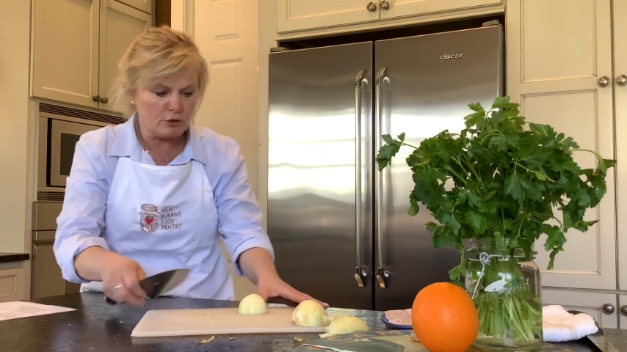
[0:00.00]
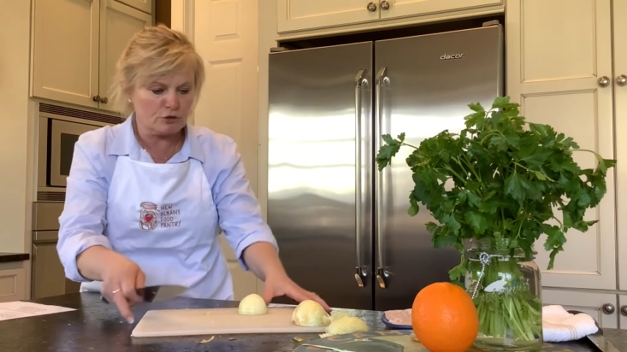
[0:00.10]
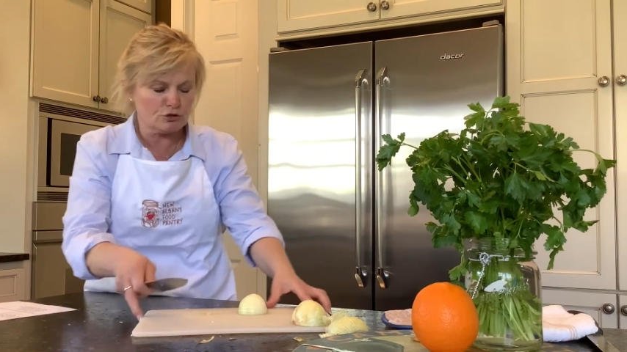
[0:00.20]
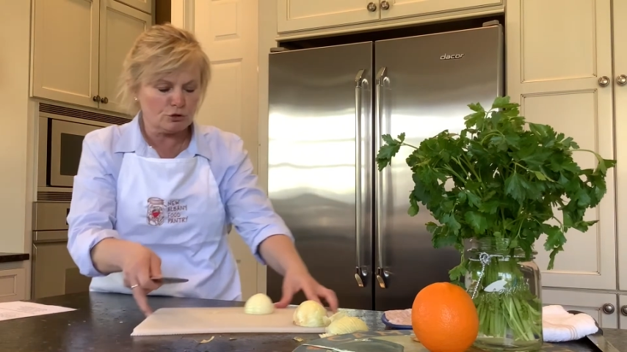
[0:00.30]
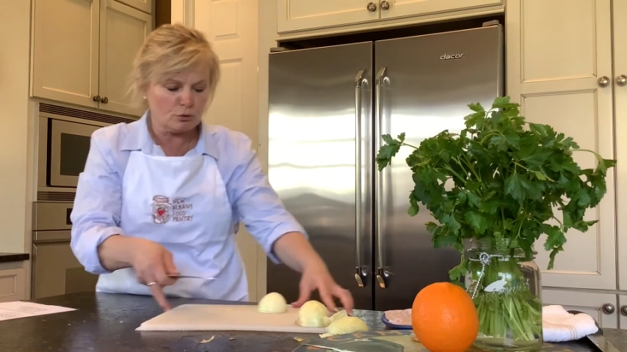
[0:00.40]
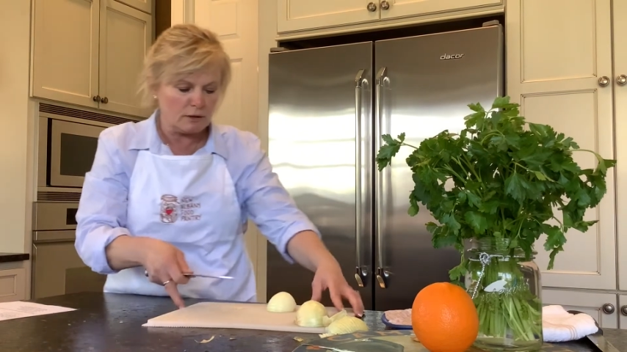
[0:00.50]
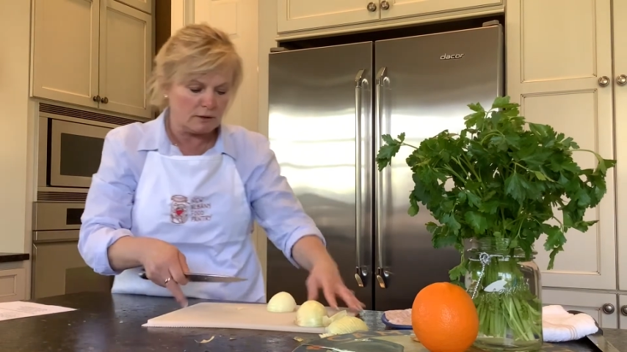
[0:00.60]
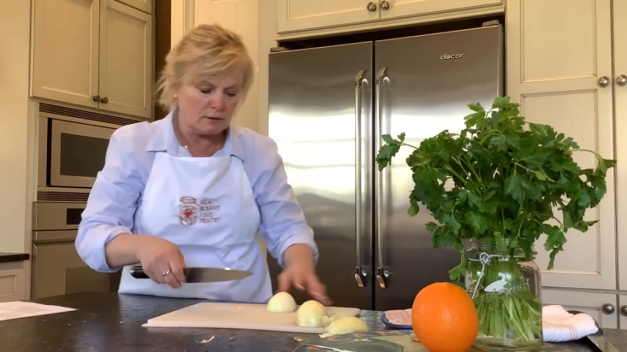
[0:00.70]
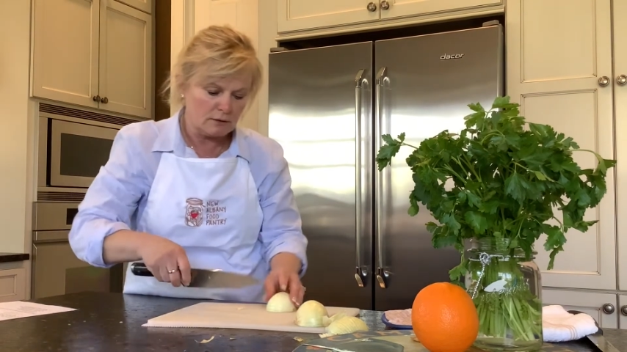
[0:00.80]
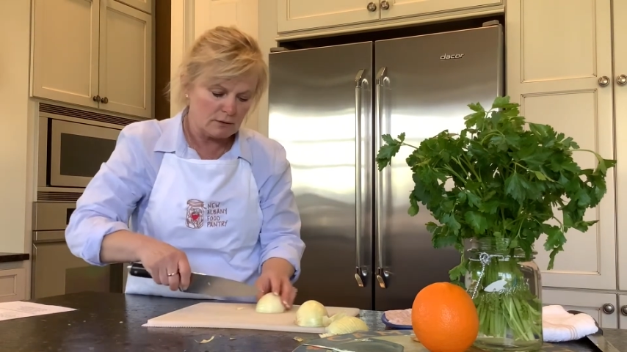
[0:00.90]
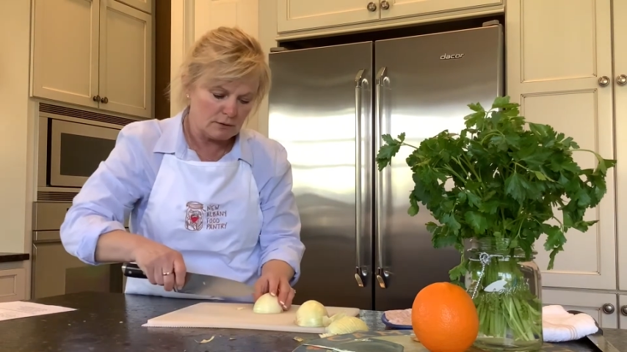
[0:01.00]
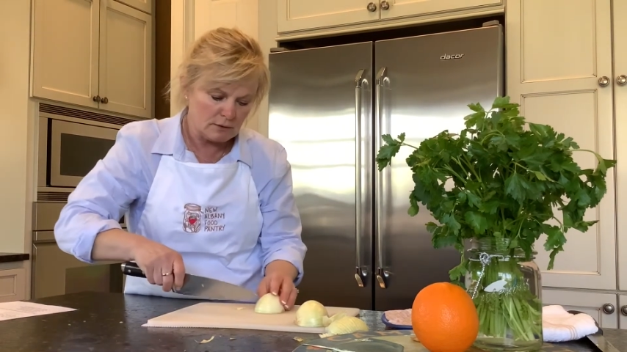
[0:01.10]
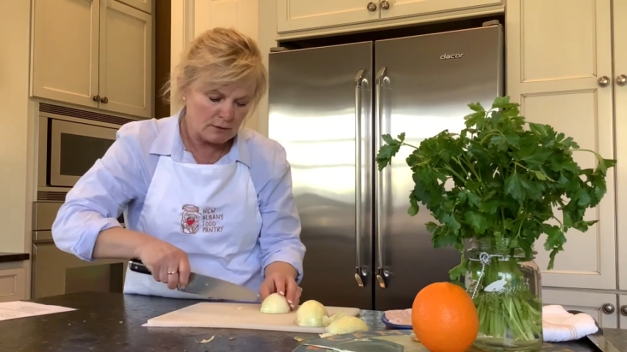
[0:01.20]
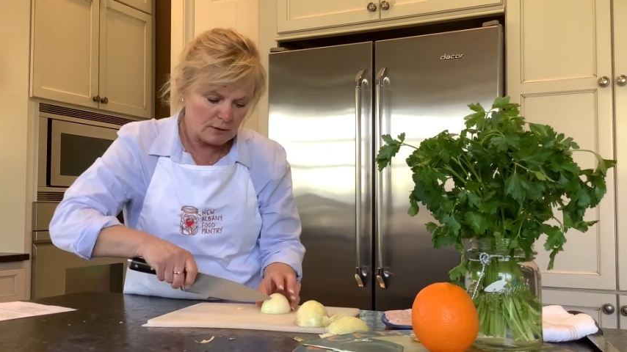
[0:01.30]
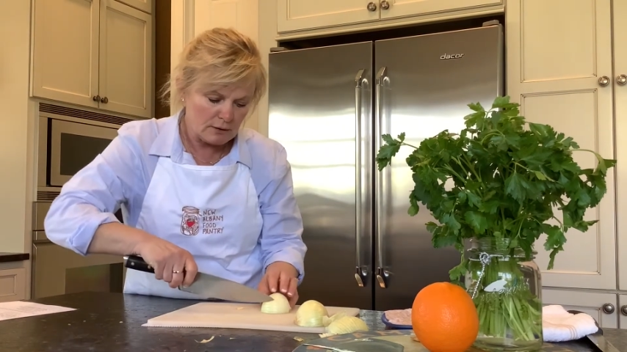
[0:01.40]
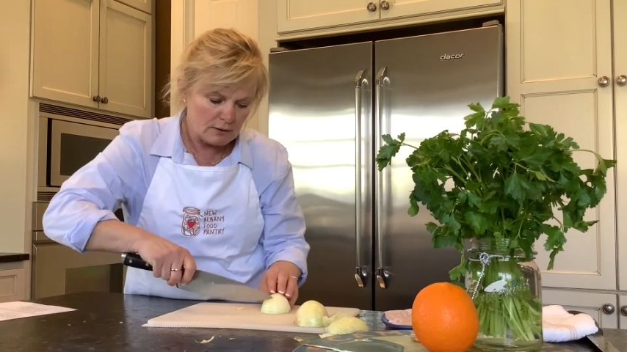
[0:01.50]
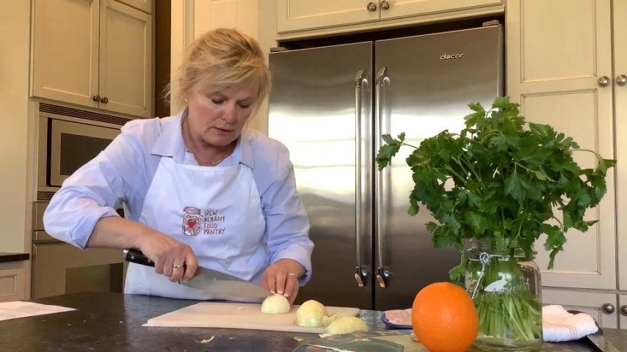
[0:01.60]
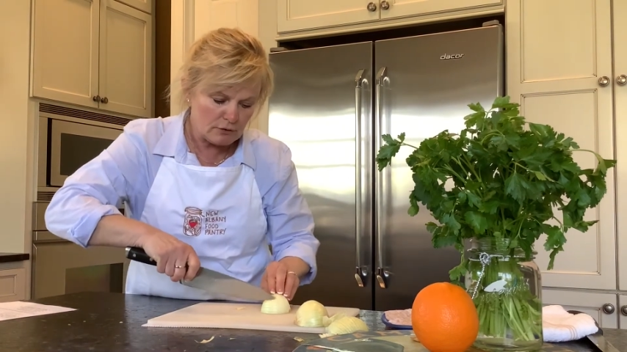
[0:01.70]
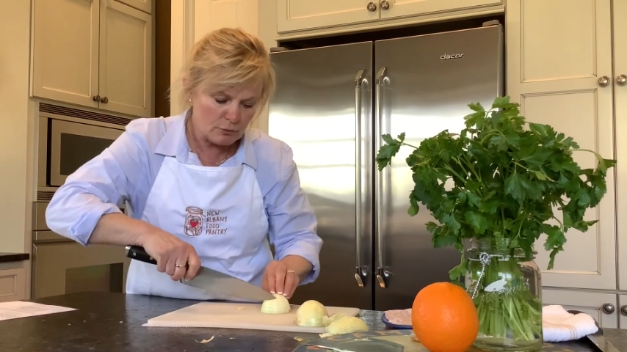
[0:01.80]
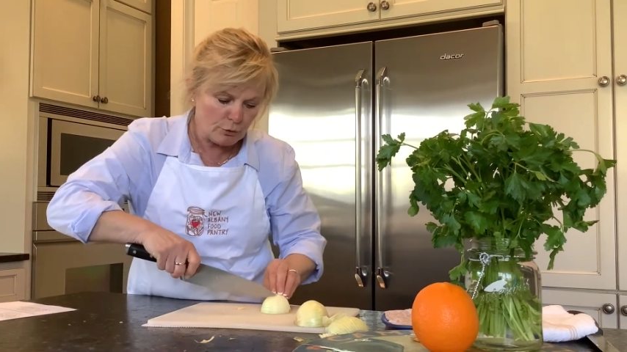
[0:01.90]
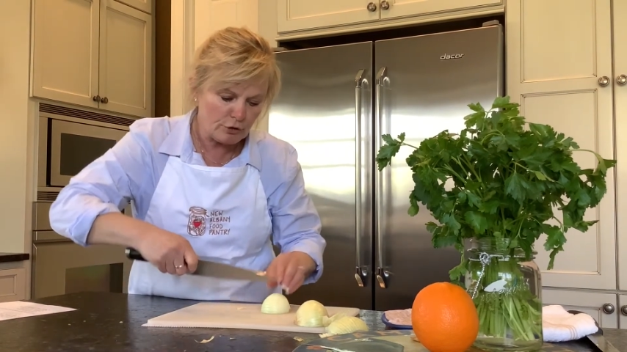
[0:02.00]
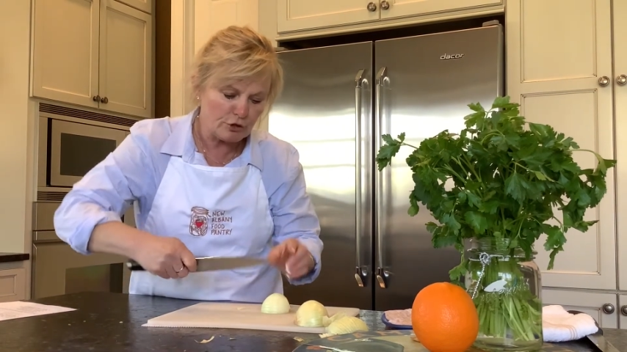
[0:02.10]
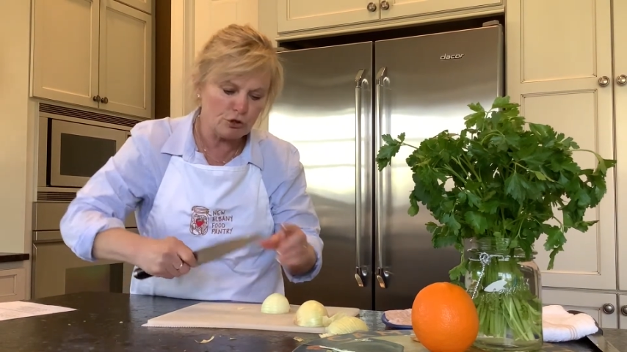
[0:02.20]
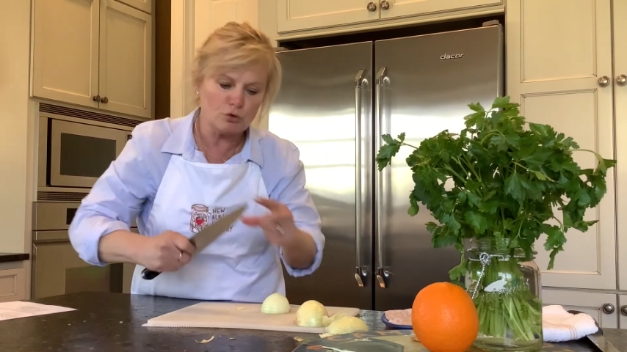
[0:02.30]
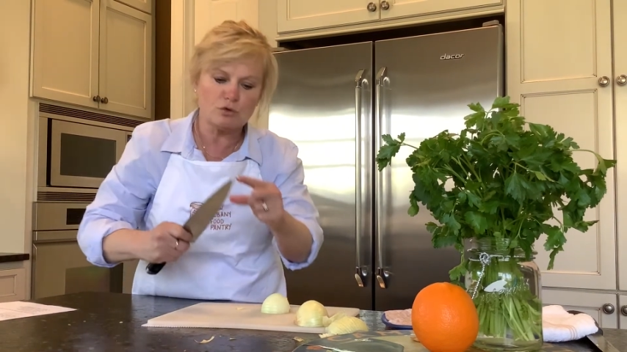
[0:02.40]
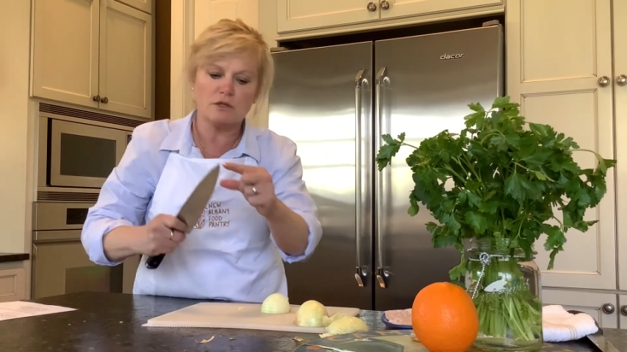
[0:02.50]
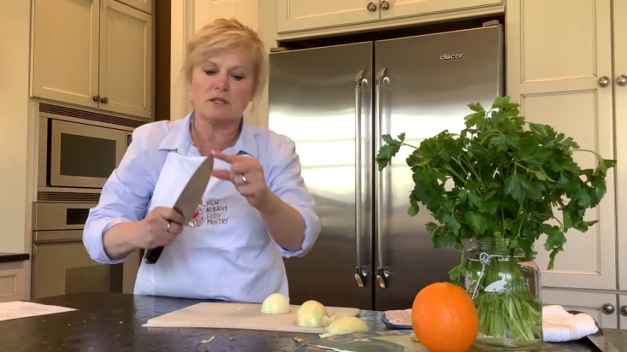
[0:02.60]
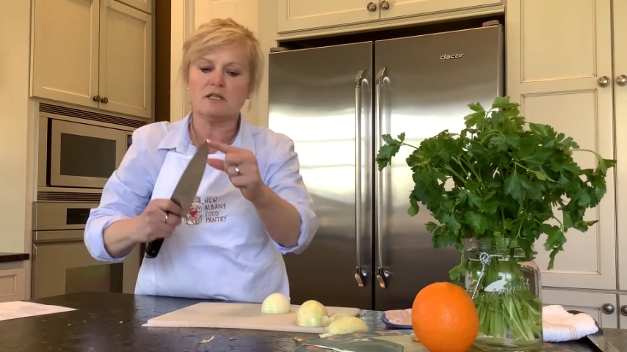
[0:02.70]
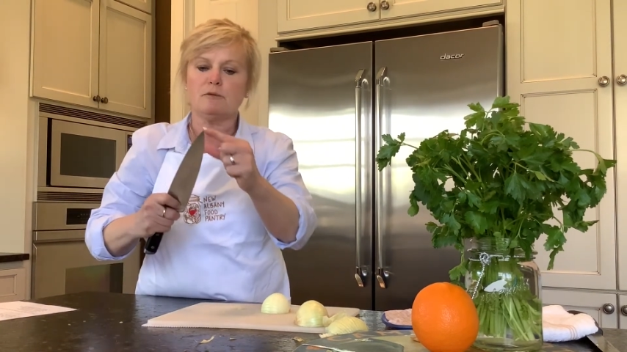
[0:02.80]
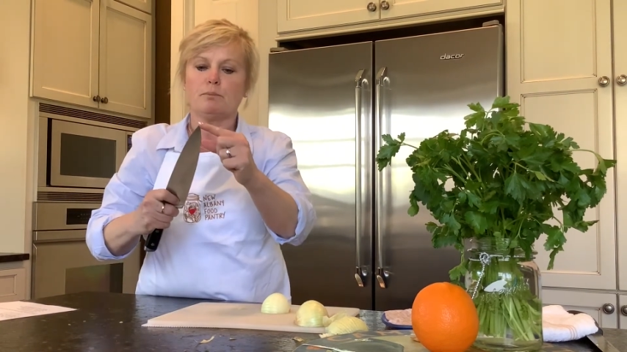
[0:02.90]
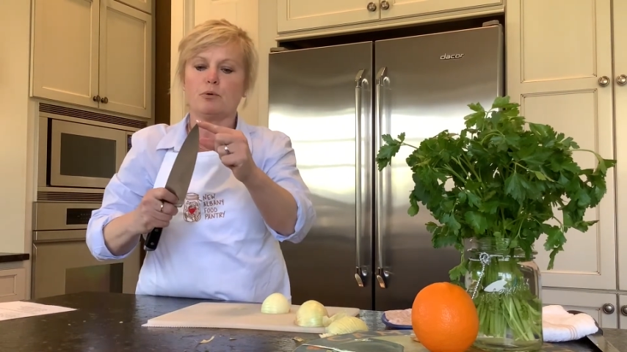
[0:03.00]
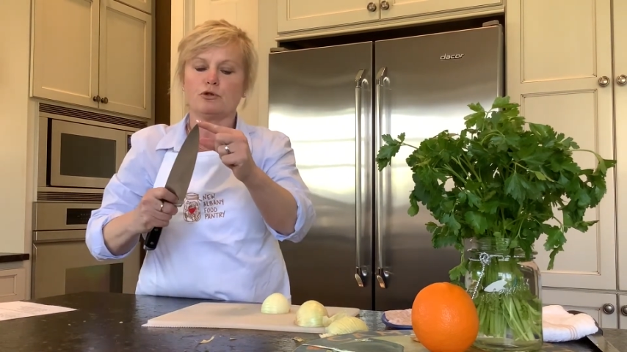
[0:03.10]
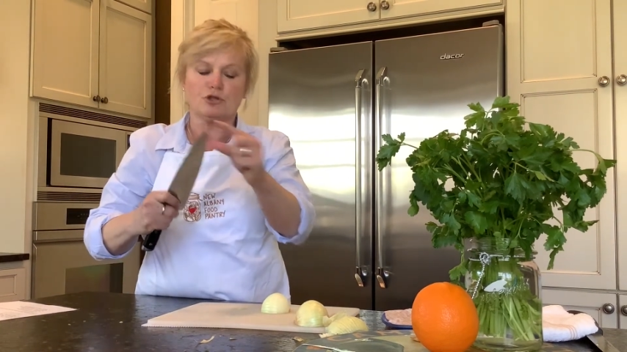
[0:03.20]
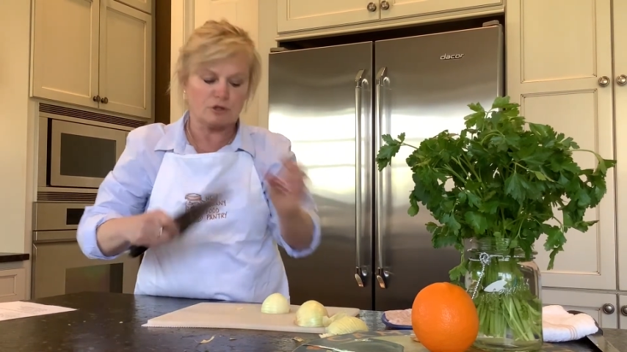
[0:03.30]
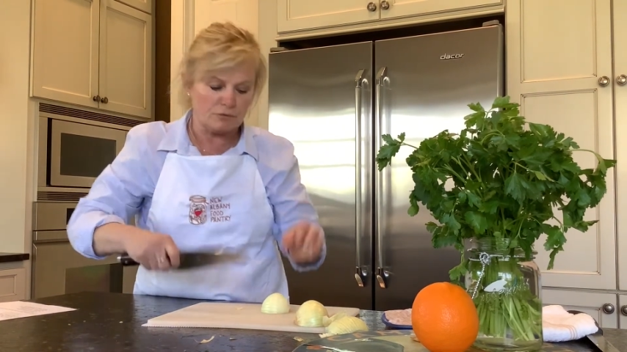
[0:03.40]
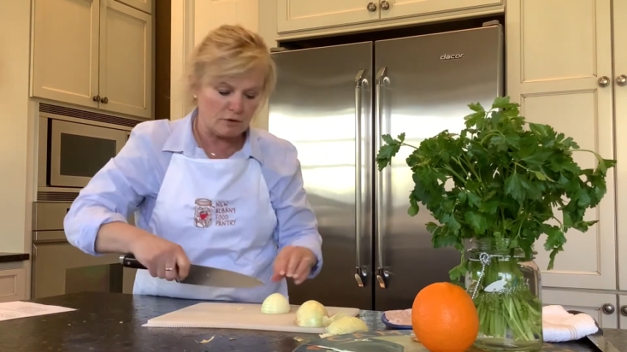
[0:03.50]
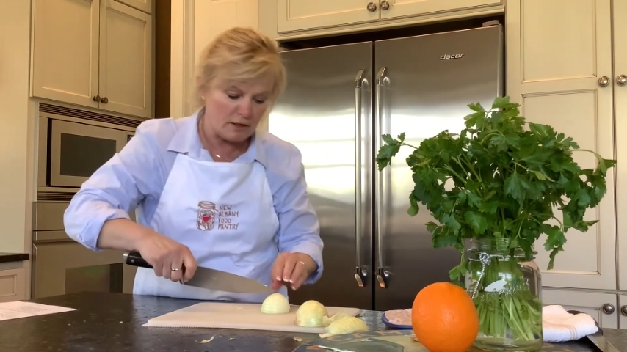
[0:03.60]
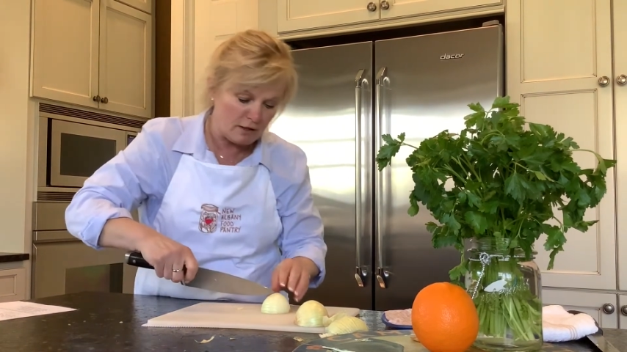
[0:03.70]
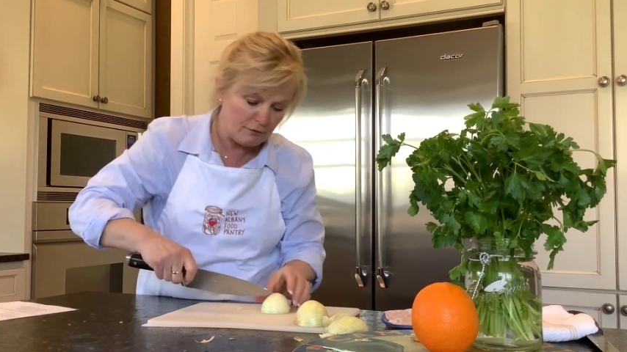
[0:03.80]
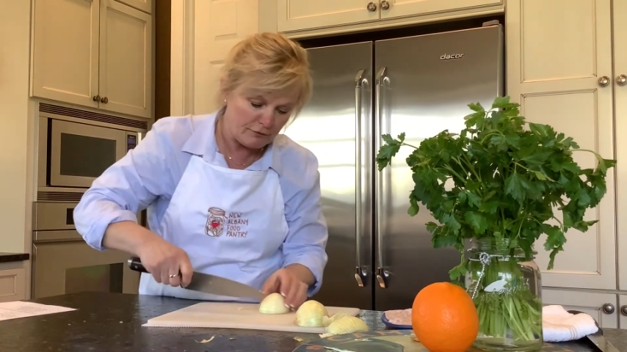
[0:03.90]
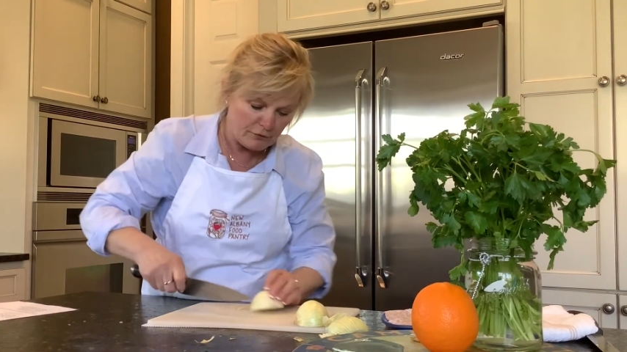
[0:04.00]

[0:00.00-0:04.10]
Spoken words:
going to do it is we're going to use this portion of the knife